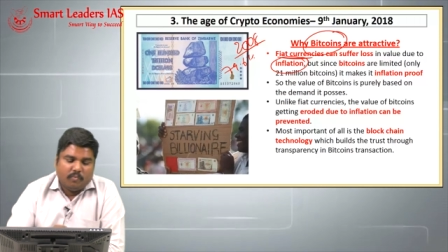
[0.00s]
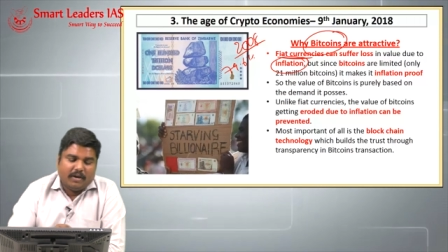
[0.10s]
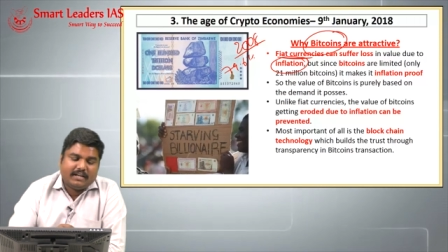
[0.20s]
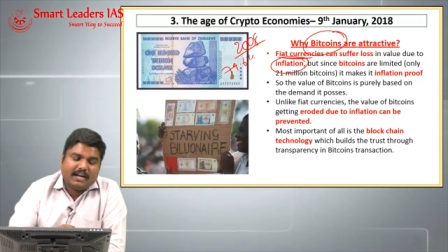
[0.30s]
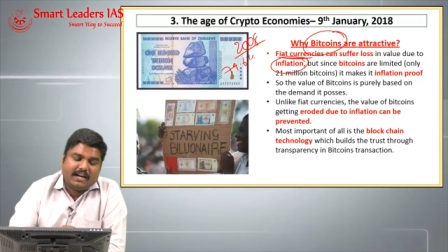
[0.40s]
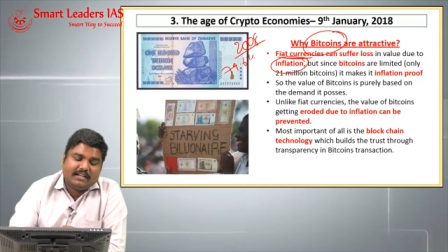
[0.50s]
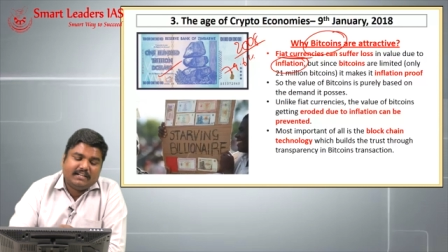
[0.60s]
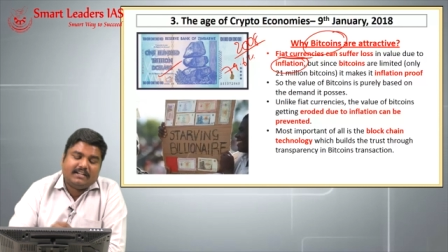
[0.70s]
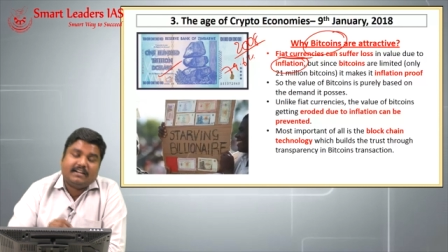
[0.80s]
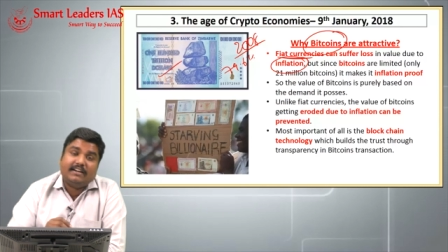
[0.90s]
100
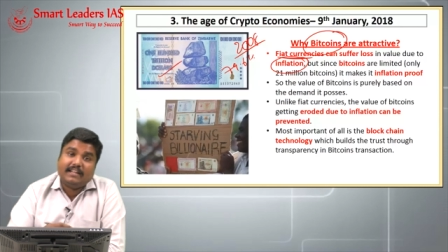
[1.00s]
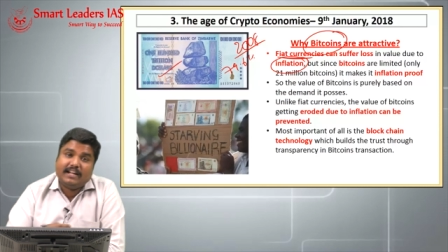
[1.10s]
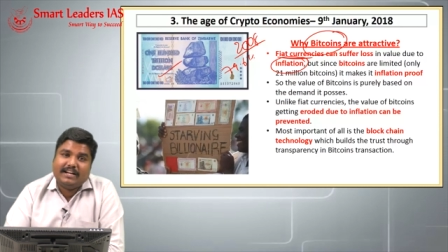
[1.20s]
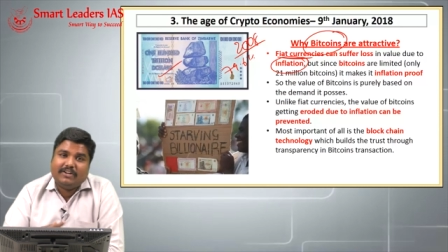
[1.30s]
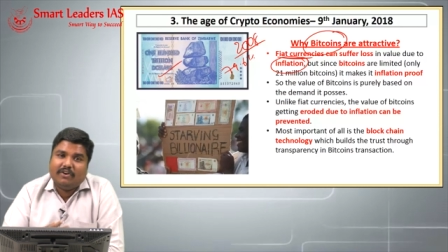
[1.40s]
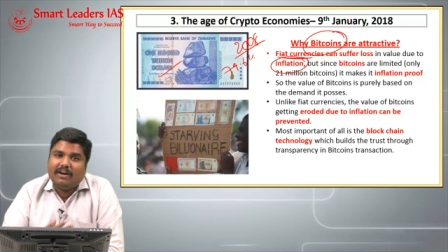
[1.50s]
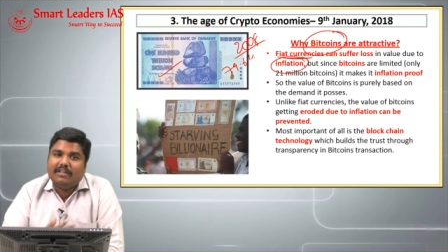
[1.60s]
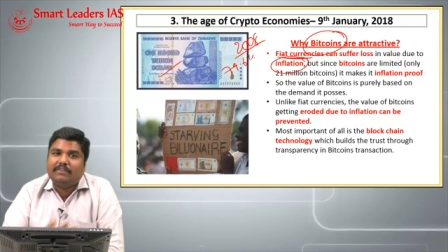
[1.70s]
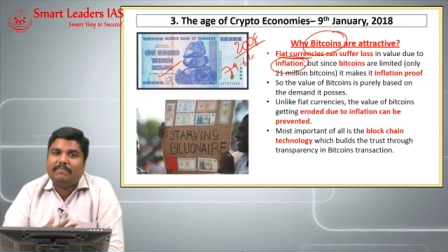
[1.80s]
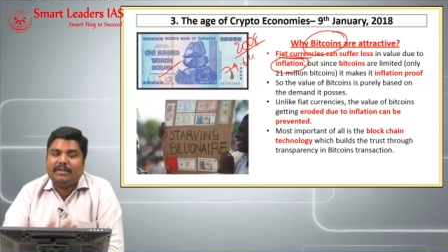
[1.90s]
trillion dollar
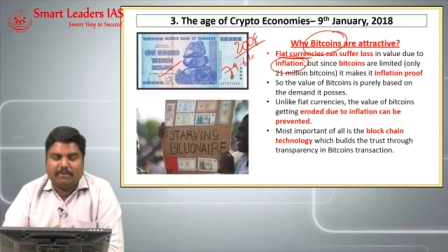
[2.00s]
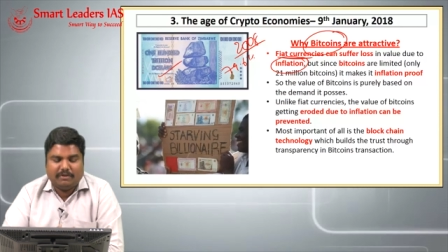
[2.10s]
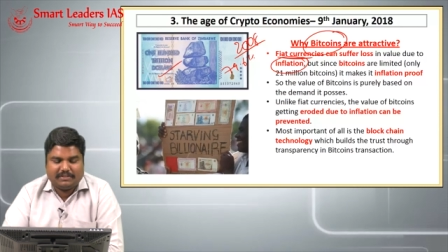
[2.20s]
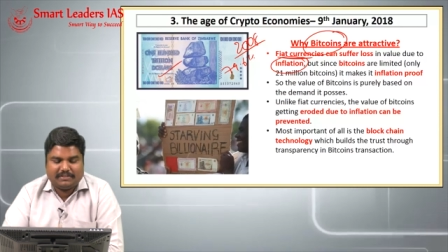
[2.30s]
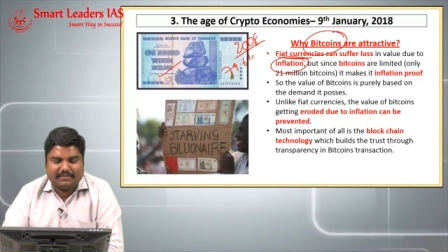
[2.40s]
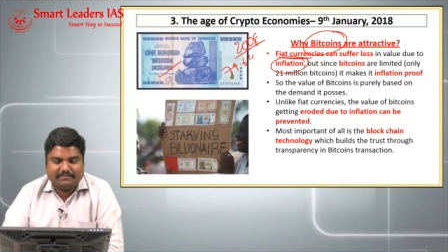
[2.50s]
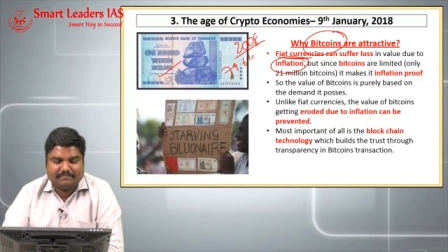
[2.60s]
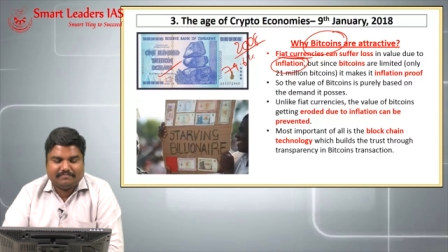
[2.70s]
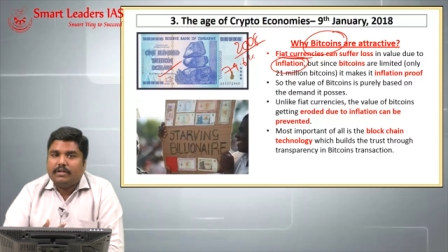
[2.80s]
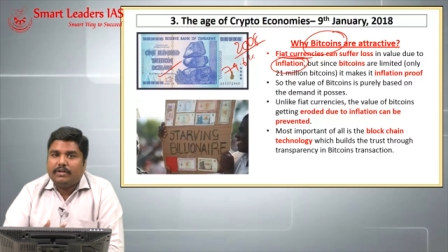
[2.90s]
rupee notes
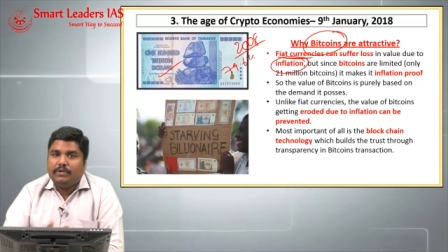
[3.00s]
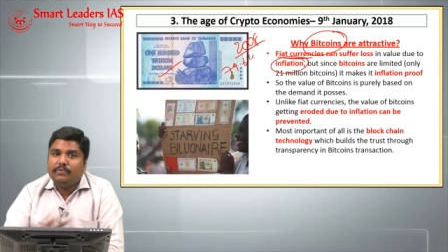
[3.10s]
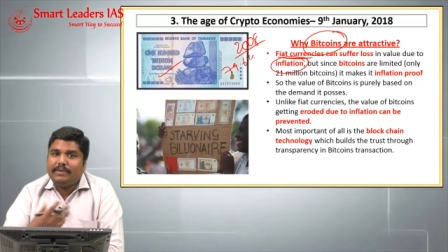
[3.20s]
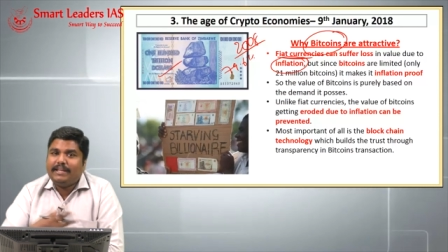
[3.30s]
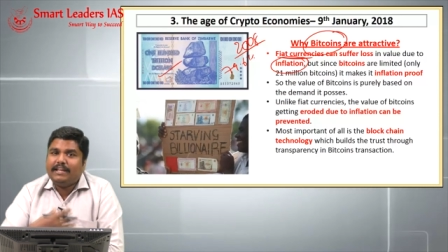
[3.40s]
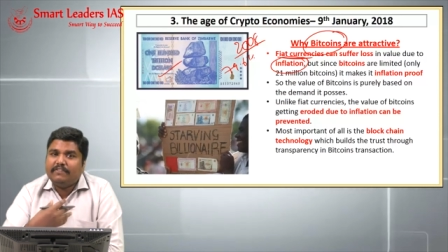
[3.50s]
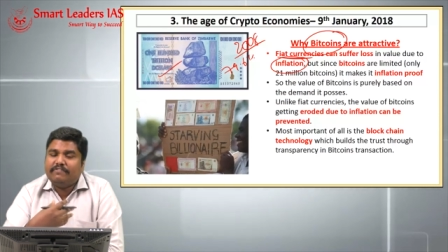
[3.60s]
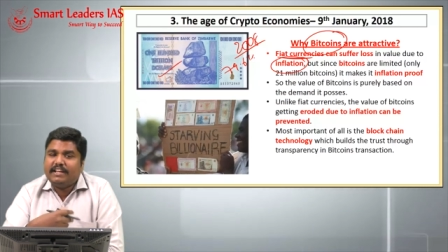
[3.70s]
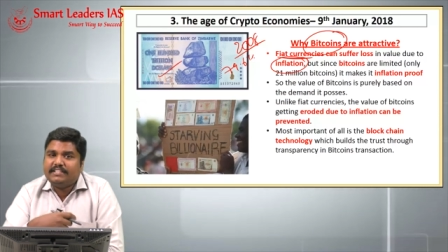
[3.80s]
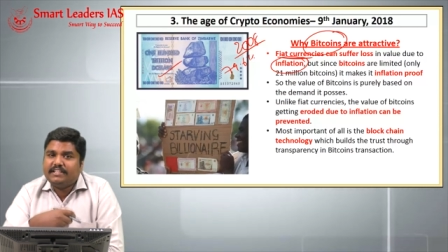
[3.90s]
during
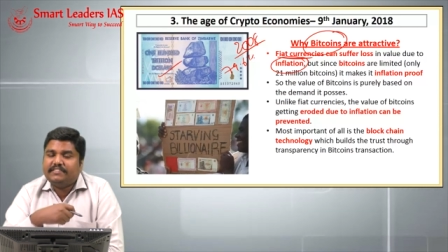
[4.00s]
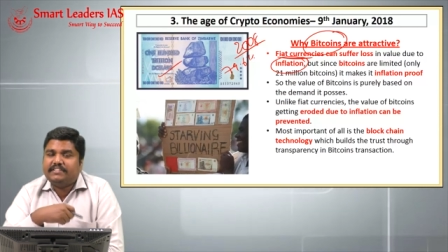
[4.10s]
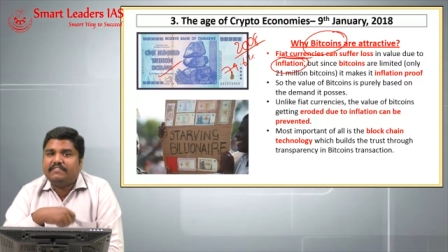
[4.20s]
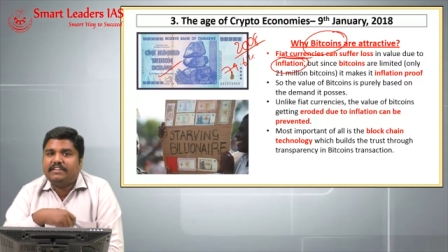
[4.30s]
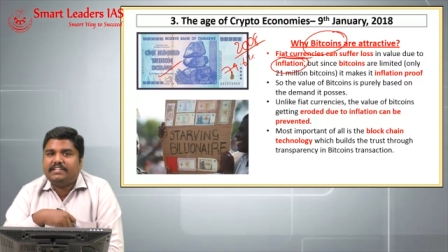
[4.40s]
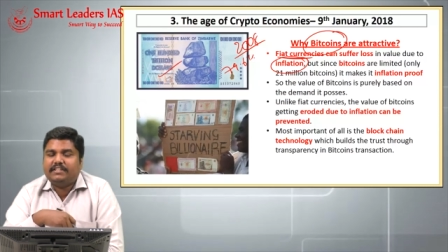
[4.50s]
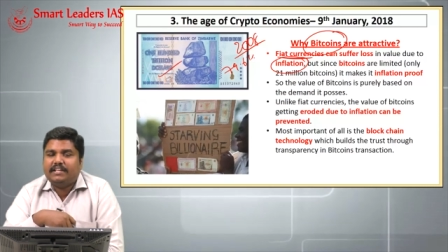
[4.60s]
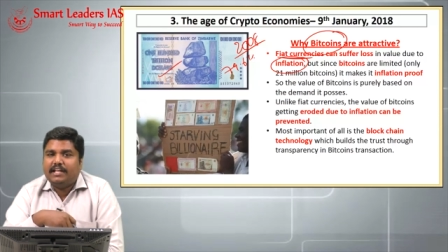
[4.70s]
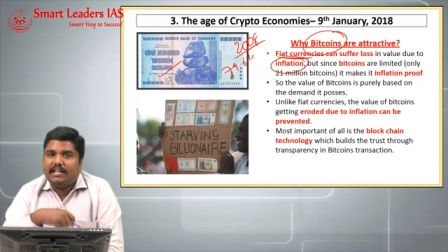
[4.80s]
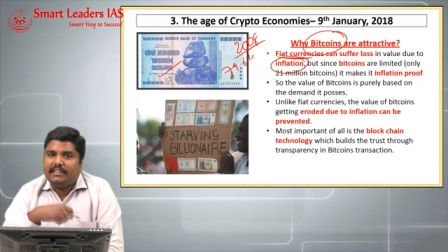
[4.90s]
inflationary situation
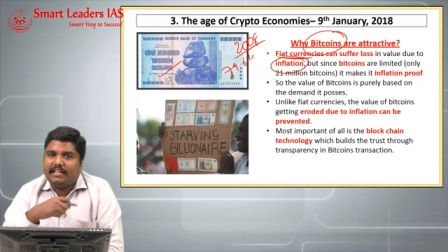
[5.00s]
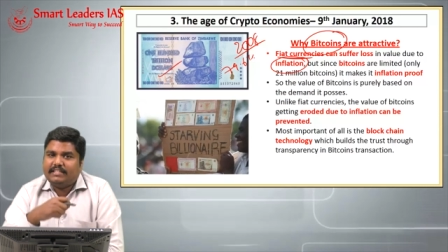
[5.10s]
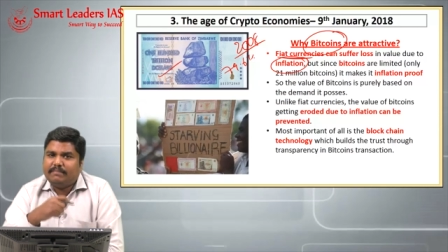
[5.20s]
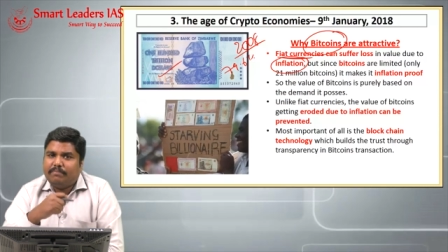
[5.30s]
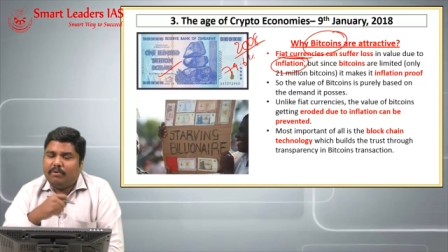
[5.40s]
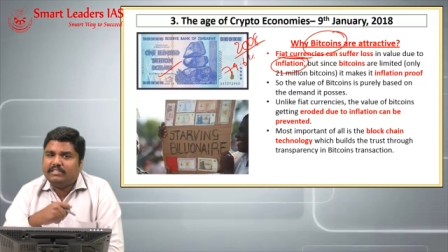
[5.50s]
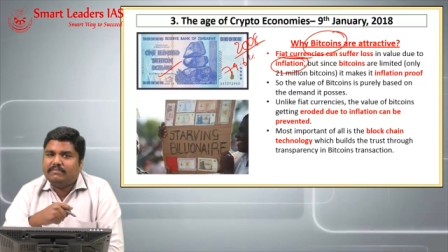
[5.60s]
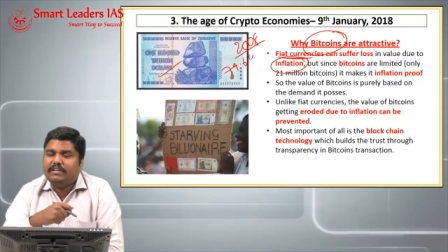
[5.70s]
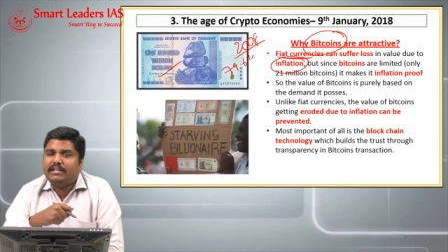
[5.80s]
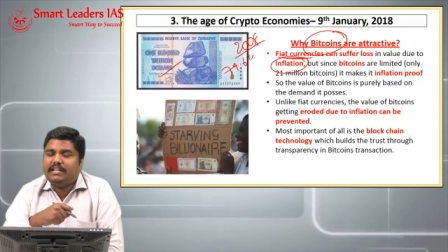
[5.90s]
there is a
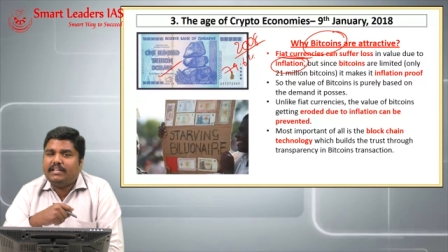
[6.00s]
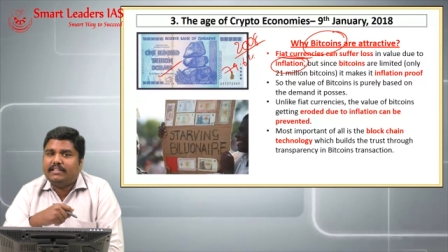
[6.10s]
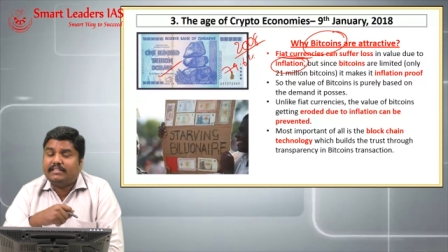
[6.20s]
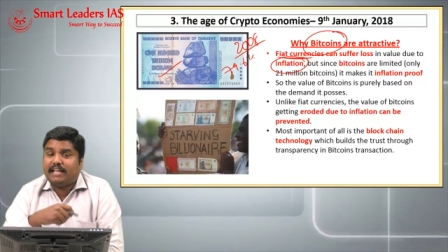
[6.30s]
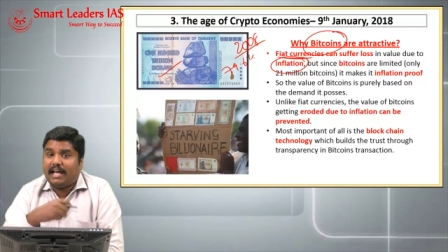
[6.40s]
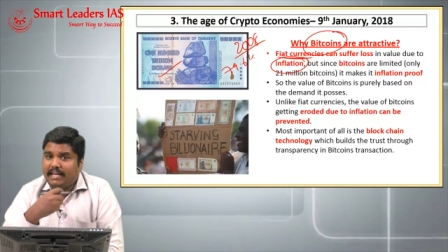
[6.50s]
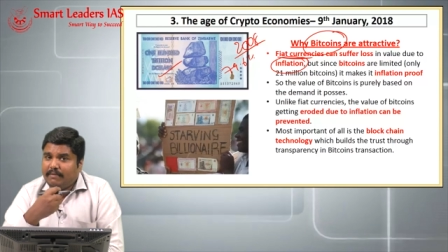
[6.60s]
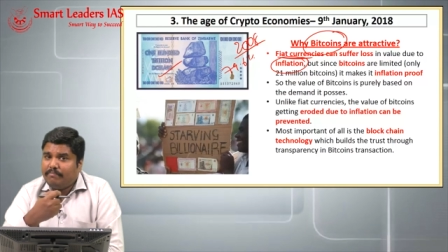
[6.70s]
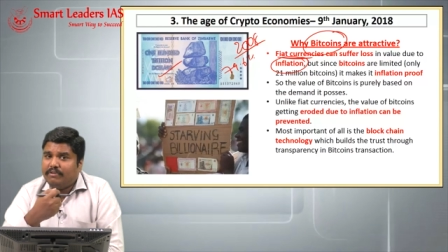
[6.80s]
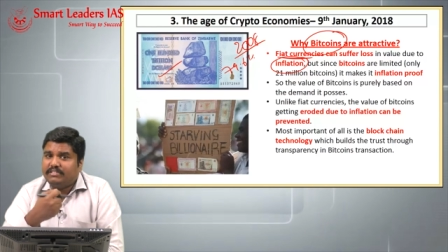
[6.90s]
possibility there's a high
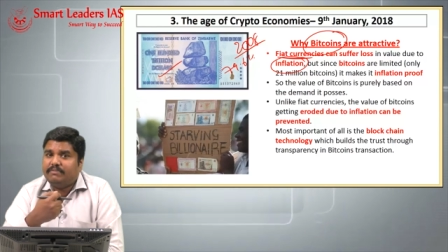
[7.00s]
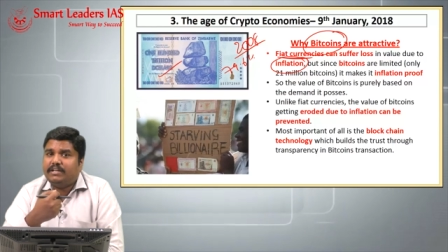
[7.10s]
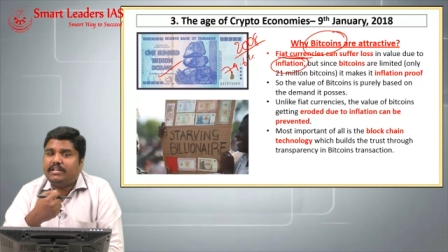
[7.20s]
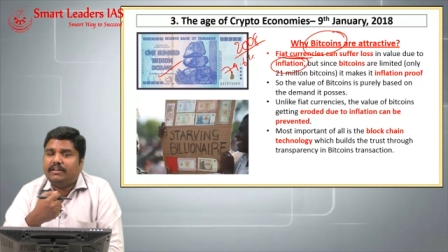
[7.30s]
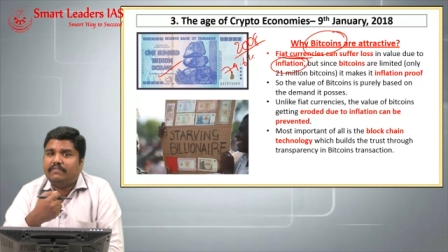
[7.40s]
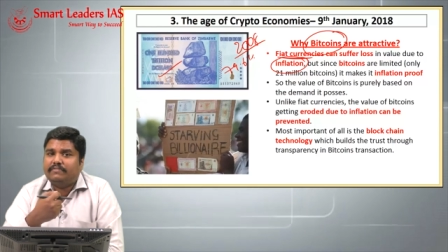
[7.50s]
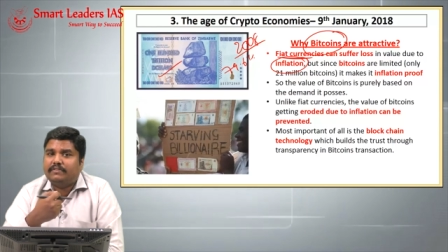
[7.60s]
possibility of